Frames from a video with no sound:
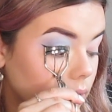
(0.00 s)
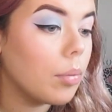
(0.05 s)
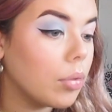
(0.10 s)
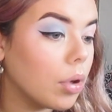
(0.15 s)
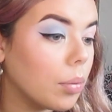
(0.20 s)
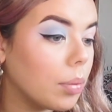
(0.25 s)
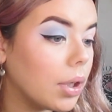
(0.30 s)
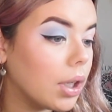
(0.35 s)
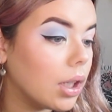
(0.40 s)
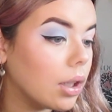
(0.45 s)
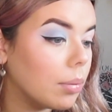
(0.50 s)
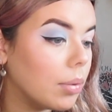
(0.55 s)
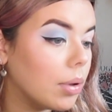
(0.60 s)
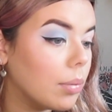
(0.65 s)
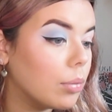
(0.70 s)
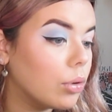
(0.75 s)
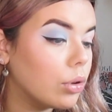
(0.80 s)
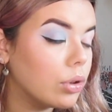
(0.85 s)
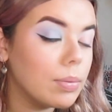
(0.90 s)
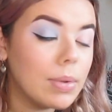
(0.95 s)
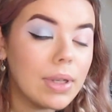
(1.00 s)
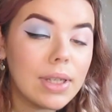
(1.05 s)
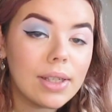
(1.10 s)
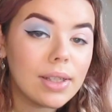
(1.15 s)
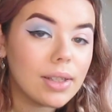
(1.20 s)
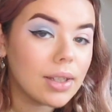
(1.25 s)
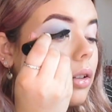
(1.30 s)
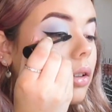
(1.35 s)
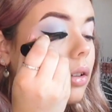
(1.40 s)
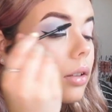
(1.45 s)
Put a little bit more
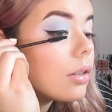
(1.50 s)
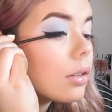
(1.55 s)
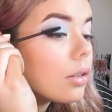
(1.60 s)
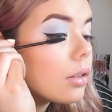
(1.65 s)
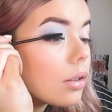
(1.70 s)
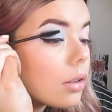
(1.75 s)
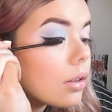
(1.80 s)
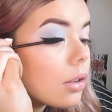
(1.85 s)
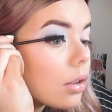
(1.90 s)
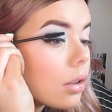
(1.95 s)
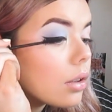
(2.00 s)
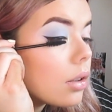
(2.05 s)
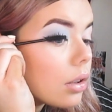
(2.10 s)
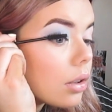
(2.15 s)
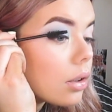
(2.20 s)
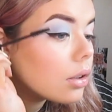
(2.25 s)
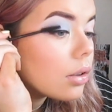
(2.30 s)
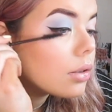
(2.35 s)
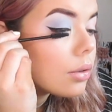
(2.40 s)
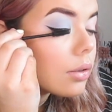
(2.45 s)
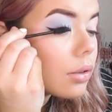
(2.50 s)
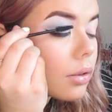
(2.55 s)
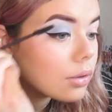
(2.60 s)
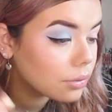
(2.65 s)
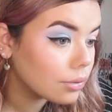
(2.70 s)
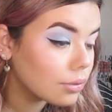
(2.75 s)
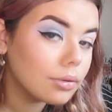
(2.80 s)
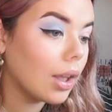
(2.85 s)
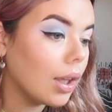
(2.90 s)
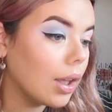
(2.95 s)
mascara on.
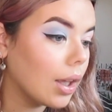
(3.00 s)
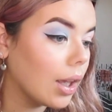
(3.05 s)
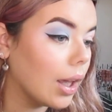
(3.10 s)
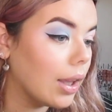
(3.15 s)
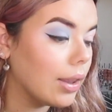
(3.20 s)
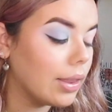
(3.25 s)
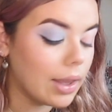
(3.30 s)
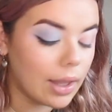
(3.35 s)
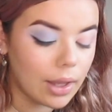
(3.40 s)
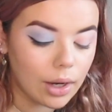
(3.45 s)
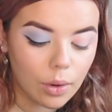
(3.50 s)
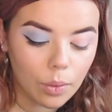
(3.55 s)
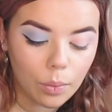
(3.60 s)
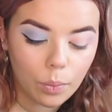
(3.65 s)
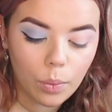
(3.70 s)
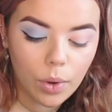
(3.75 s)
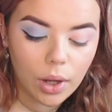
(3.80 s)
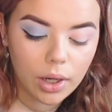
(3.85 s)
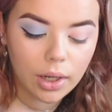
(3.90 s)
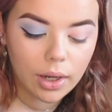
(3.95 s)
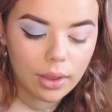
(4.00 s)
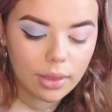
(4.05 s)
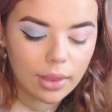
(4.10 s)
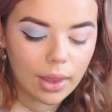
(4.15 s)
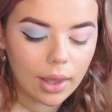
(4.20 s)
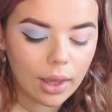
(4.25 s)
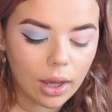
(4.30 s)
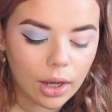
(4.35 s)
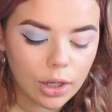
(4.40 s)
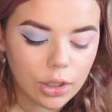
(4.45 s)
And then one
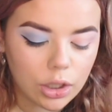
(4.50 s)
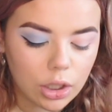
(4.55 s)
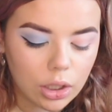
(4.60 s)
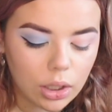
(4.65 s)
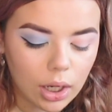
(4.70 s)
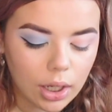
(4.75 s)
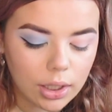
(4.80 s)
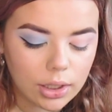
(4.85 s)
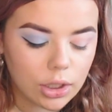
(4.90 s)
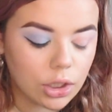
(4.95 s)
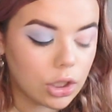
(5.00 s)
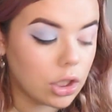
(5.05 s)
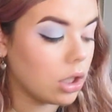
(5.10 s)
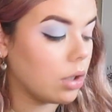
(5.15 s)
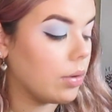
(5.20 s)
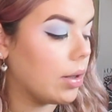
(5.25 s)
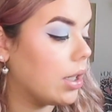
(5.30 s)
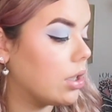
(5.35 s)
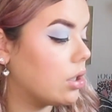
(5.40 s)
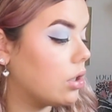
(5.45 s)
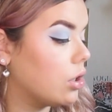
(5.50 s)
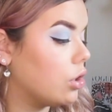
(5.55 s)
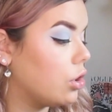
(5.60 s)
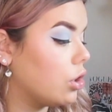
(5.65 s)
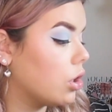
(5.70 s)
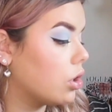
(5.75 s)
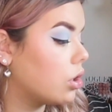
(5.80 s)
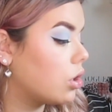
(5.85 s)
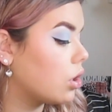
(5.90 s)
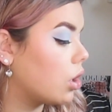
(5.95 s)
thing I do like to do is
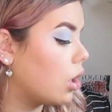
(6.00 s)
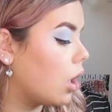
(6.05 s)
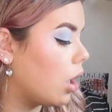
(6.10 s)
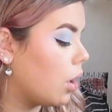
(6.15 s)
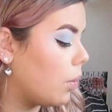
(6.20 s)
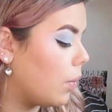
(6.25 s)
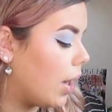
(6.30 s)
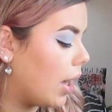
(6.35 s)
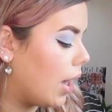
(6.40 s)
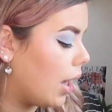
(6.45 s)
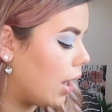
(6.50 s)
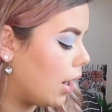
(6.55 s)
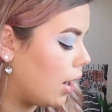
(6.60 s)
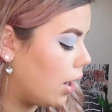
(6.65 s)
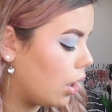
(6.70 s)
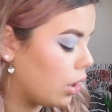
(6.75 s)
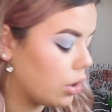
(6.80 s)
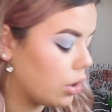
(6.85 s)
just go in